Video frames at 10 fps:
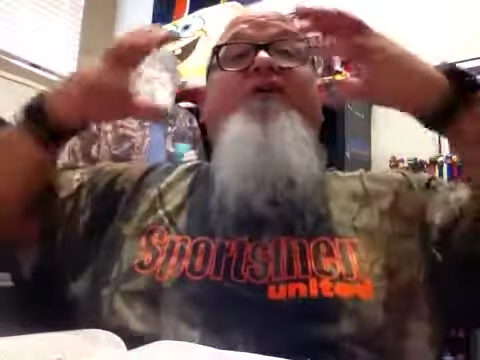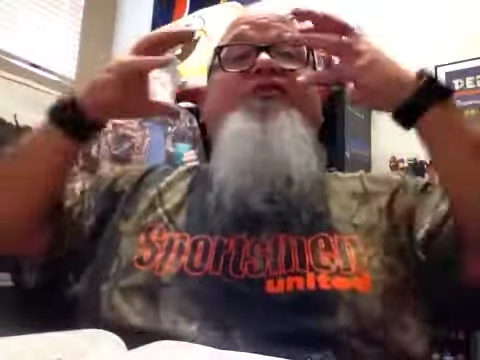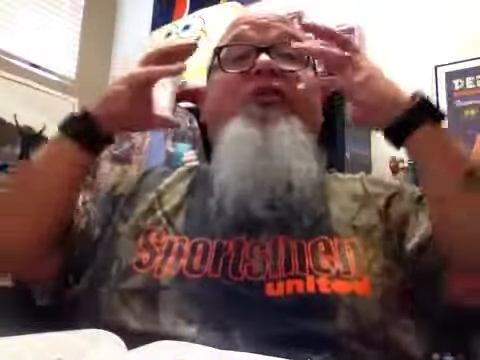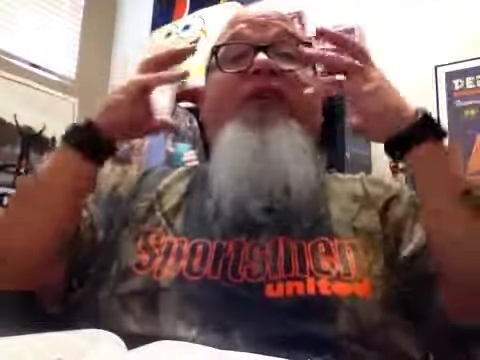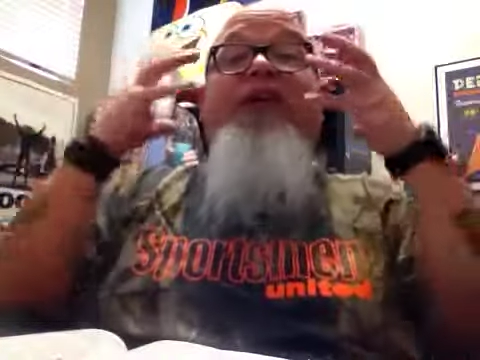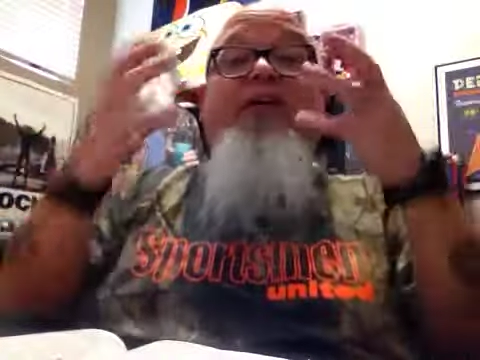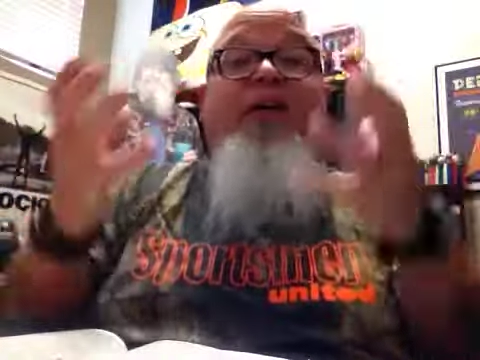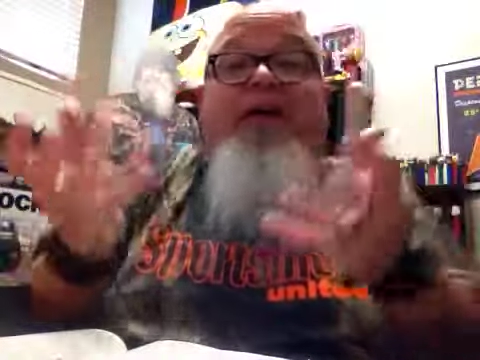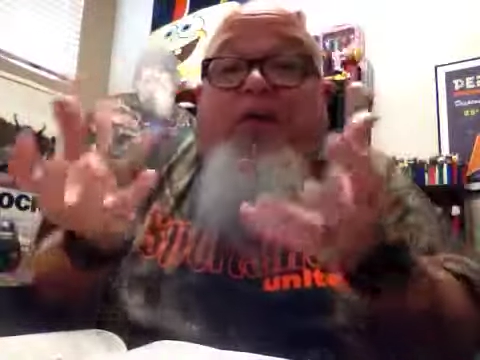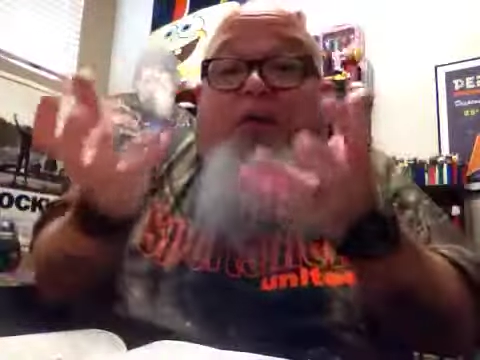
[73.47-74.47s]
So
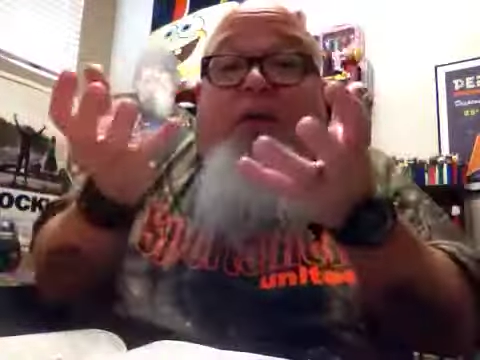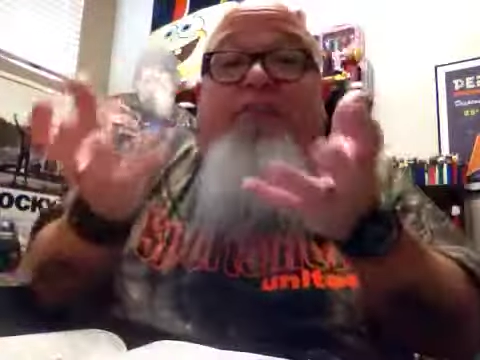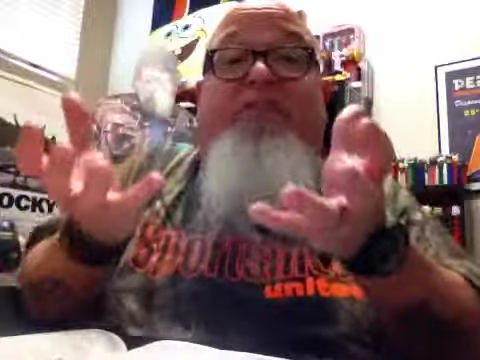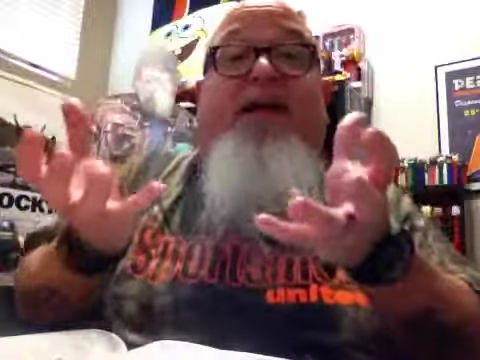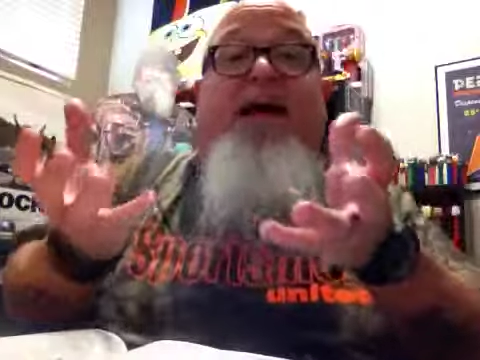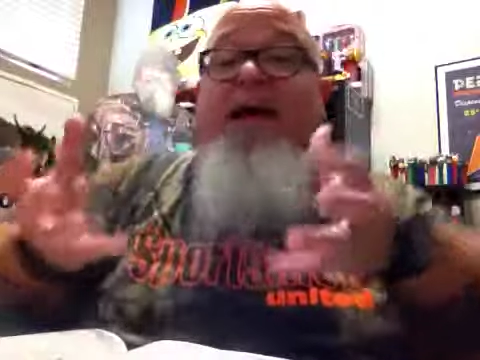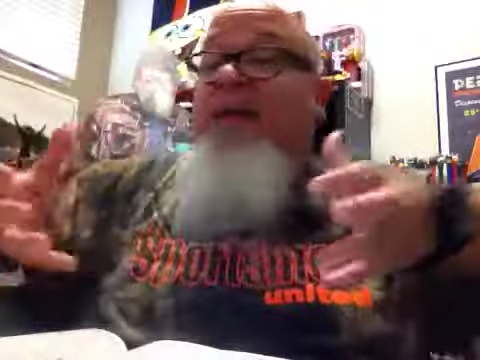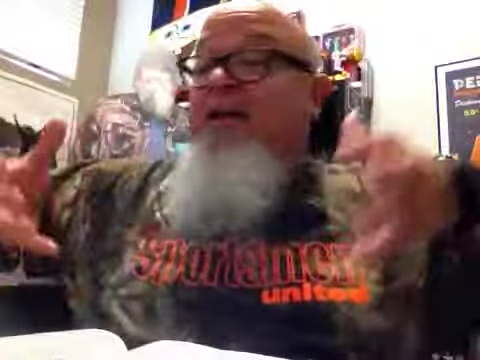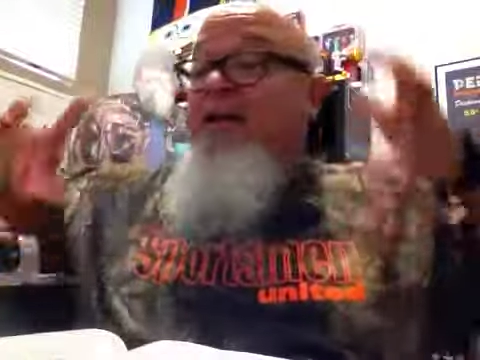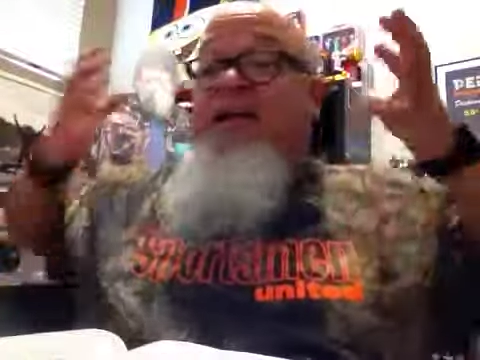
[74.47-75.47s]
here we've
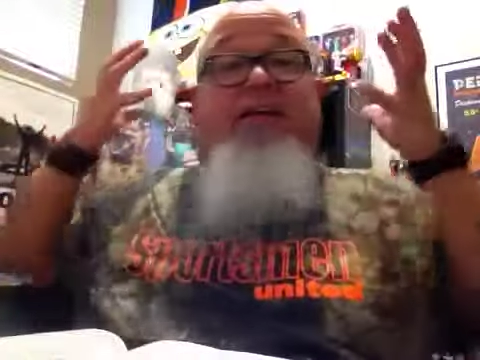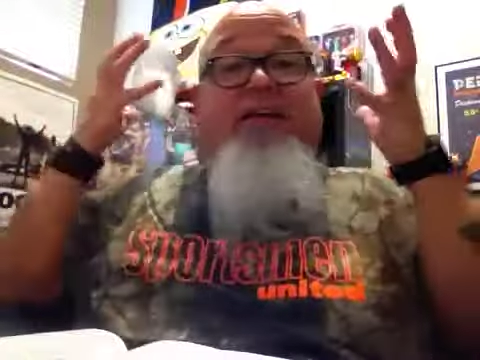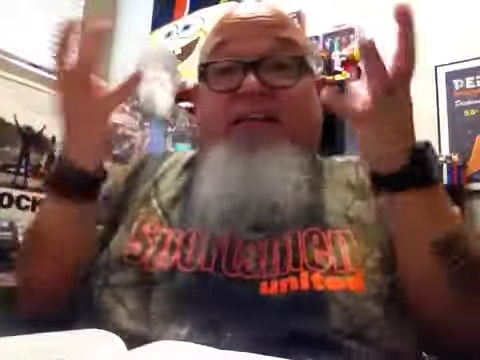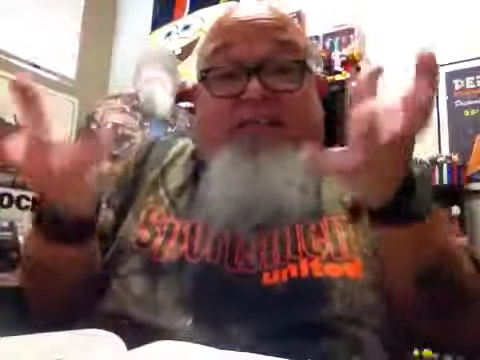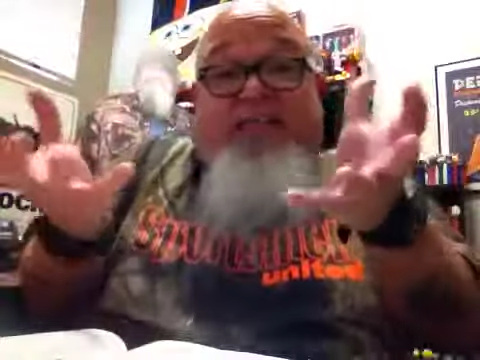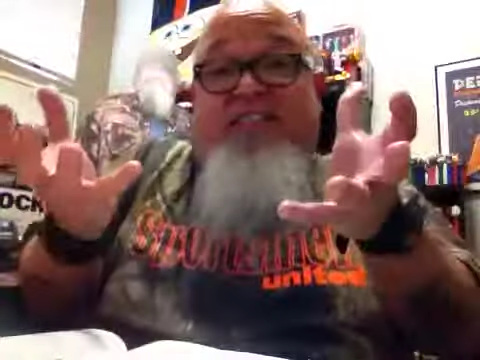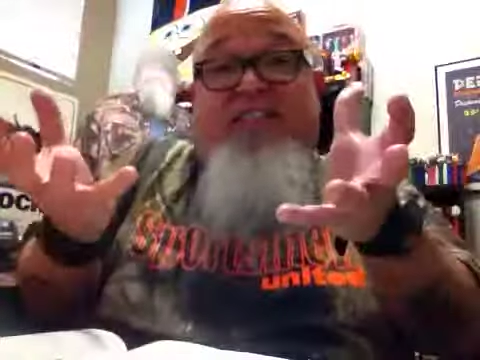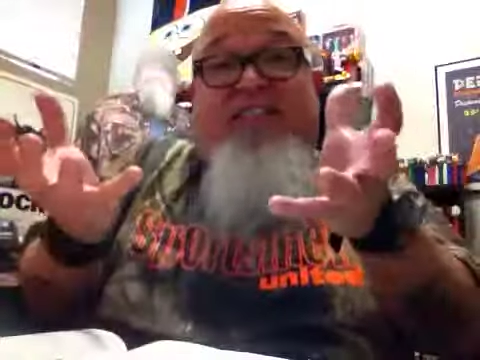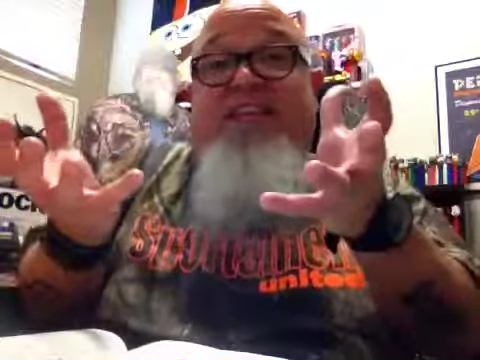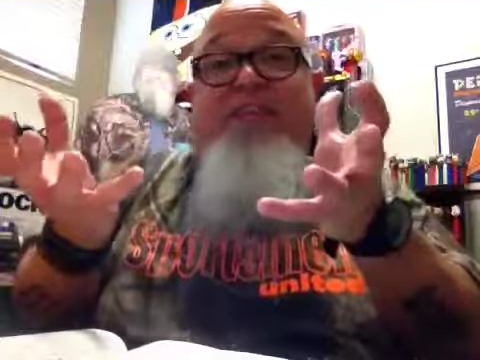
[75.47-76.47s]
got the
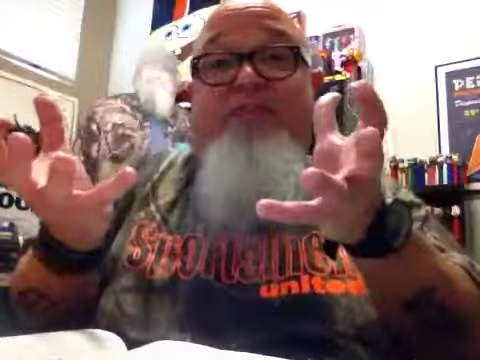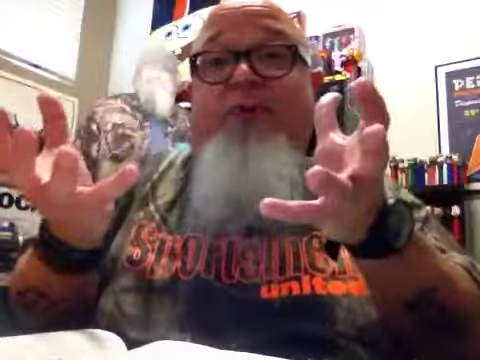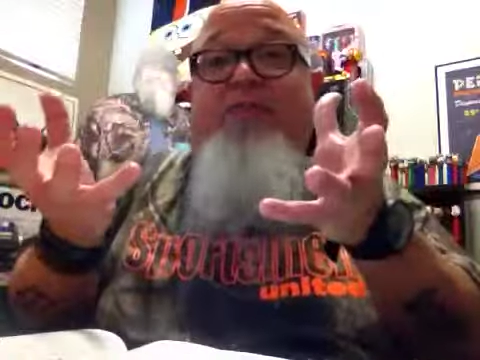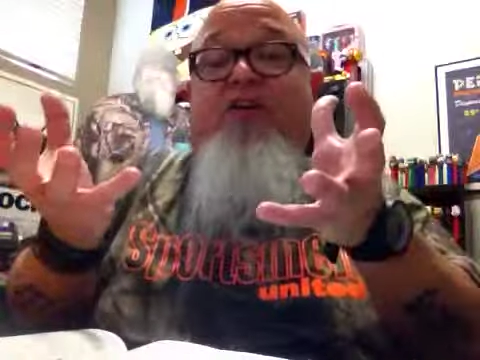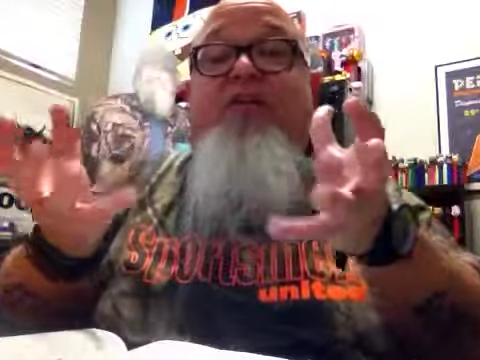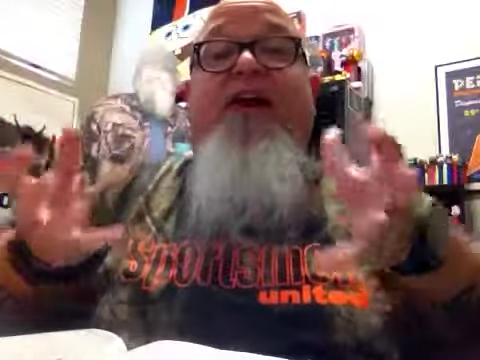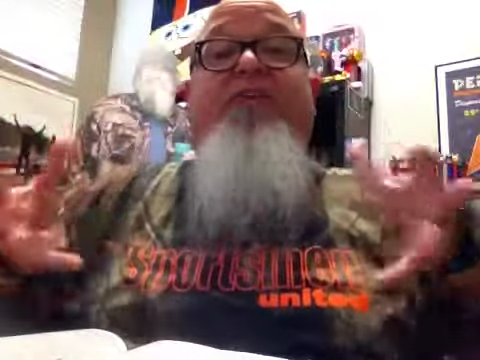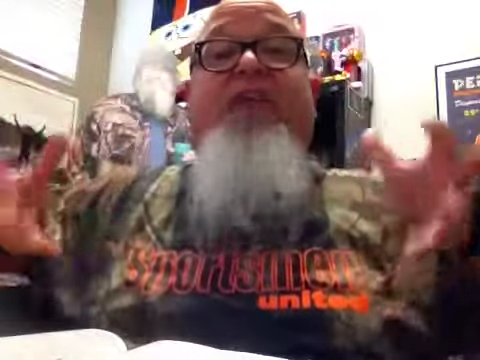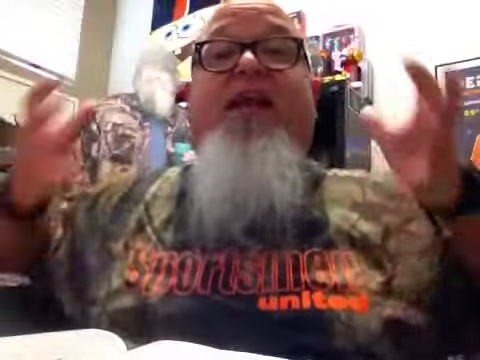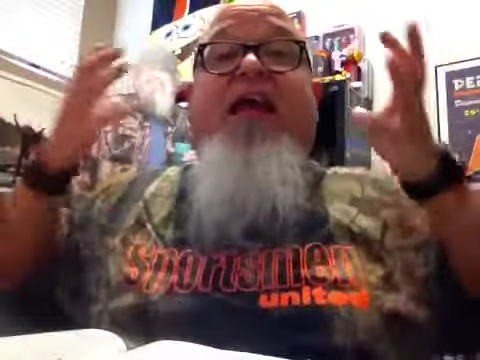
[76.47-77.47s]
sneak preview of
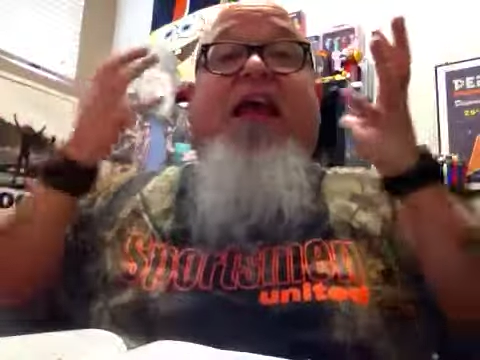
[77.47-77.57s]
heaven,